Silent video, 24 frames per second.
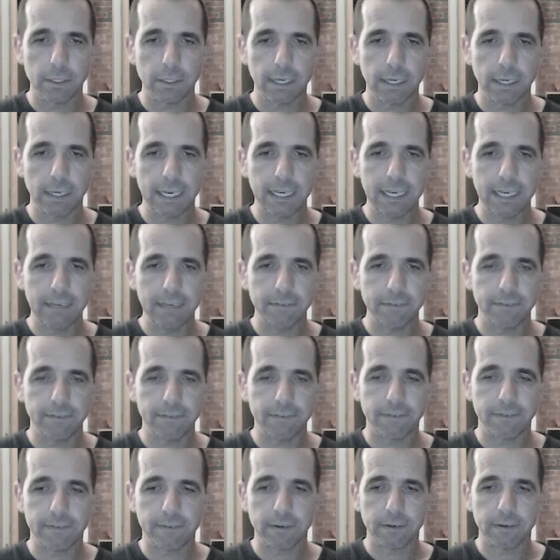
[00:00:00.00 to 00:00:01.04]

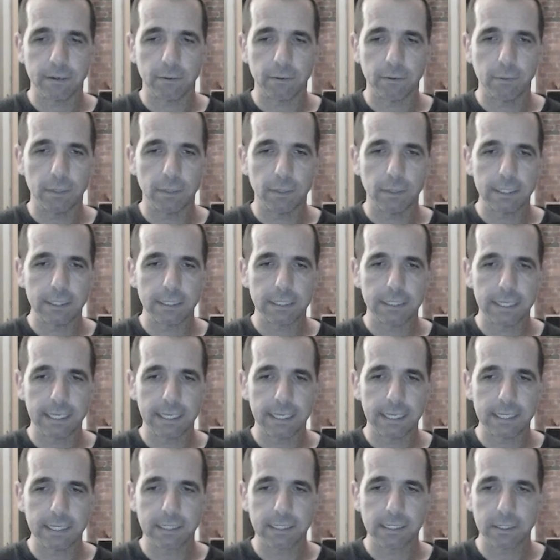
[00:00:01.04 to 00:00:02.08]
If white
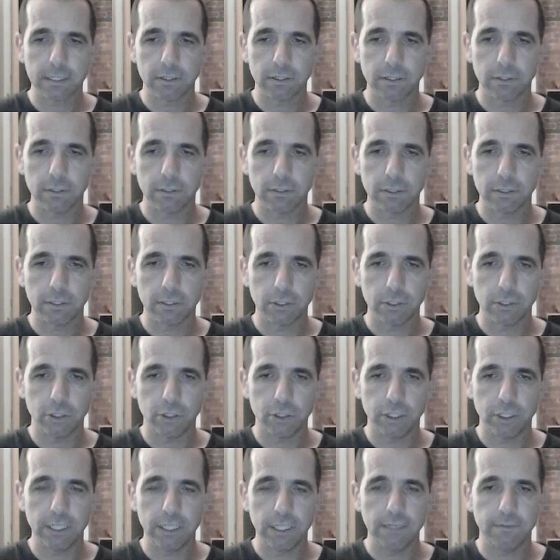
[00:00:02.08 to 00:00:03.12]
takes on
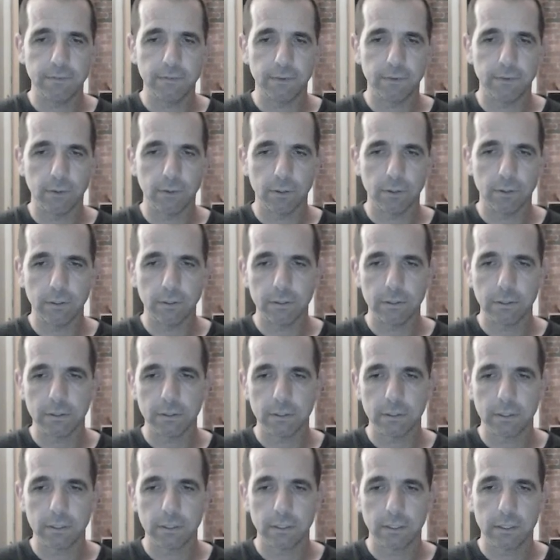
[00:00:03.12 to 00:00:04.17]
g4,
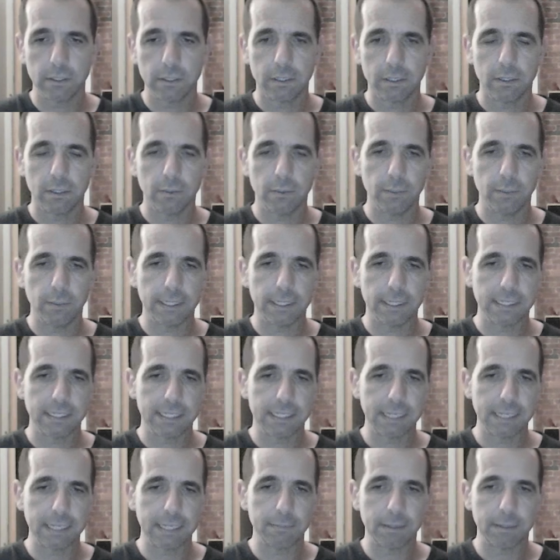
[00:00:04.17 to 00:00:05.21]
we can
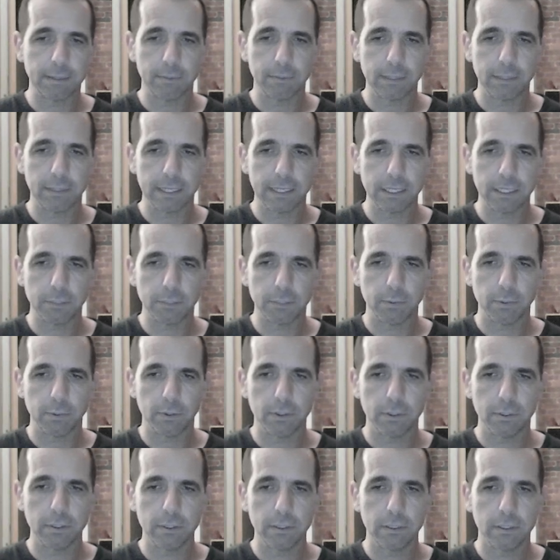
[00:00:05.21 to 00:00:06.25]
take back with the h
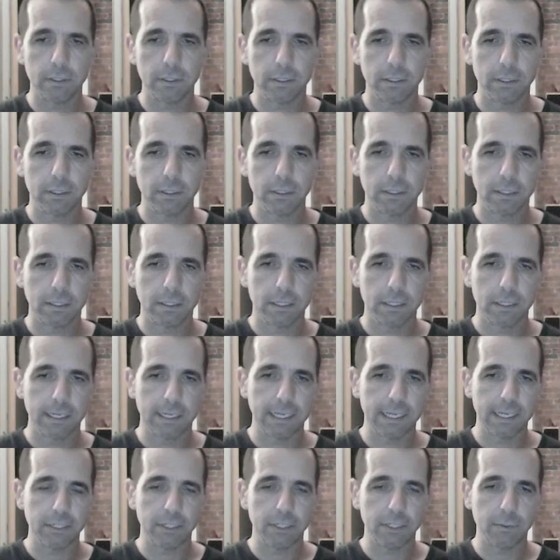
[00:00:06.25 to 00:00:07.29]
pawn,
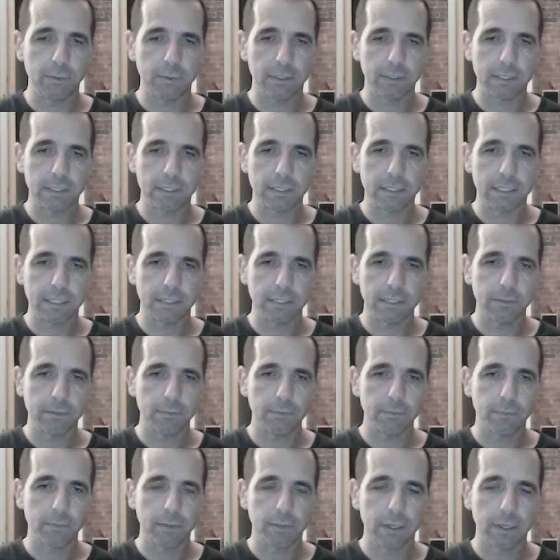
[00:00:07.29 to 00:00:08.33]
king g1 still,
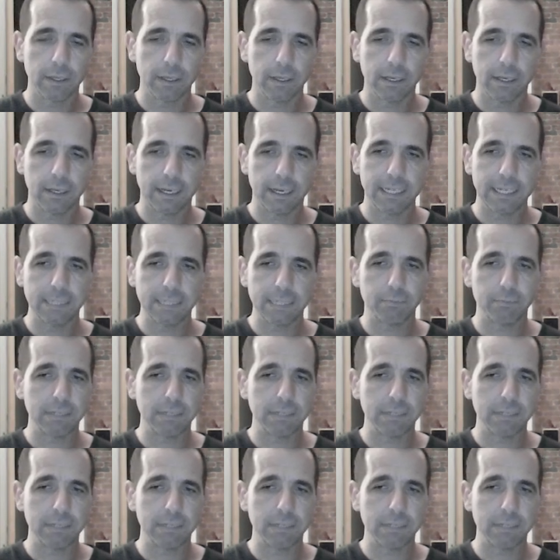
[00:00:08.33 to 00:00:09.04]
and it's pretty